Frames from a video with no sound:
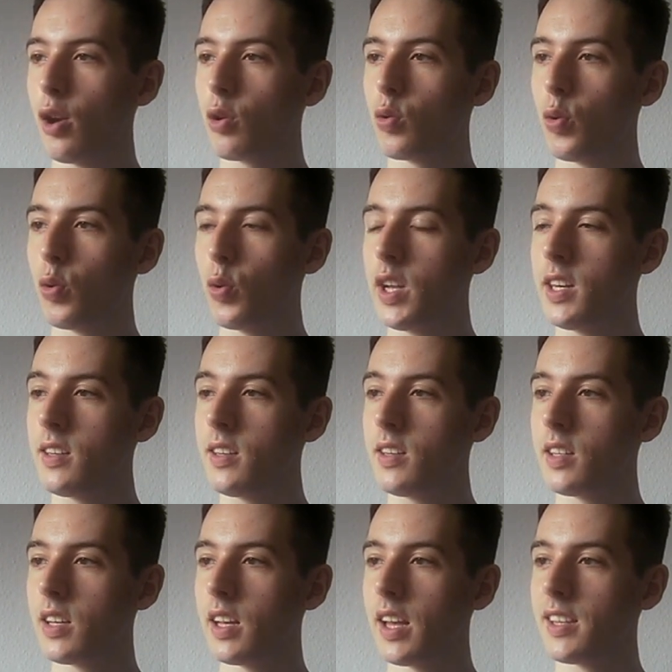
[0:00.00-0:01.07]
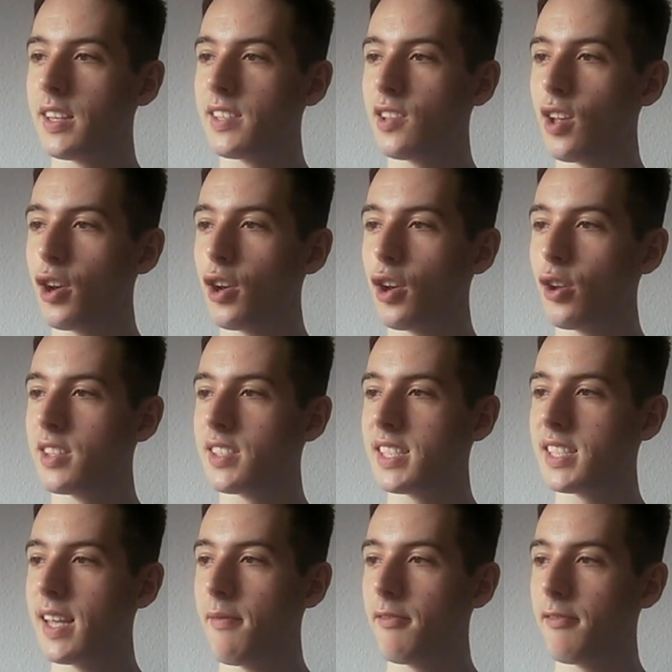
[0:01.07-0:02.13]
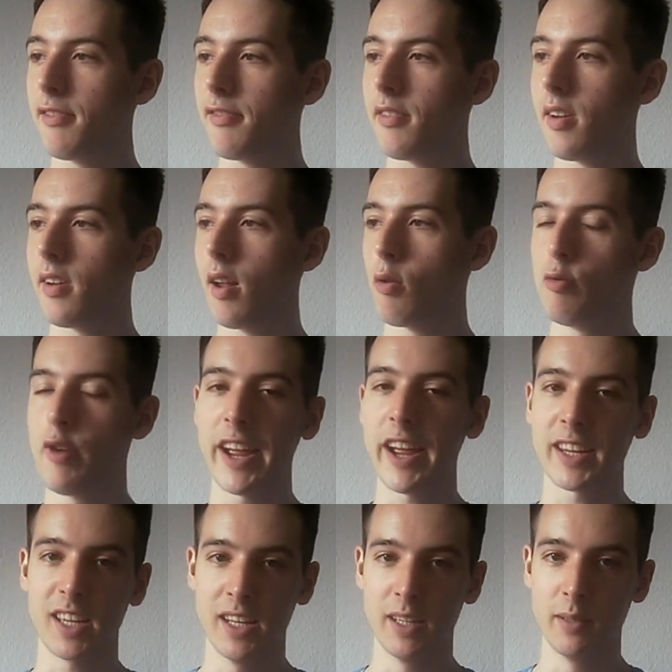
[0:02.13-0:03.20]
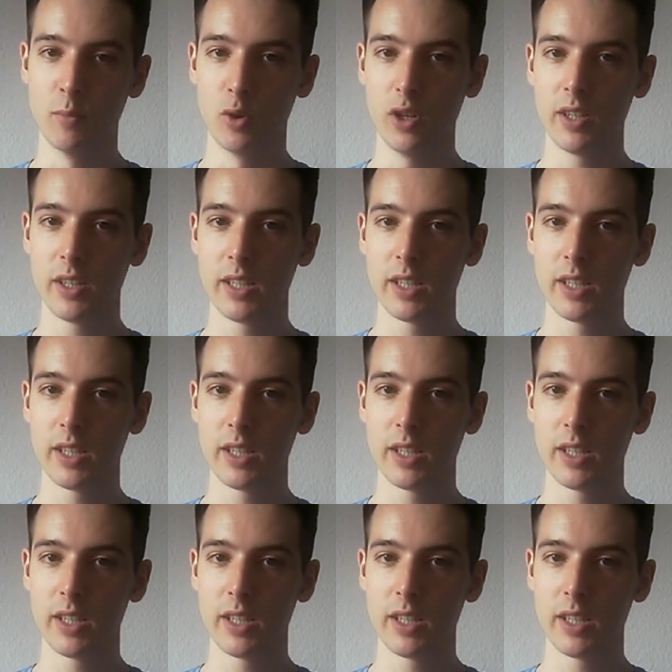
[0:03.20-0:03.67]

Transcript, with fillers: the queen is not on the seventh rank anymore,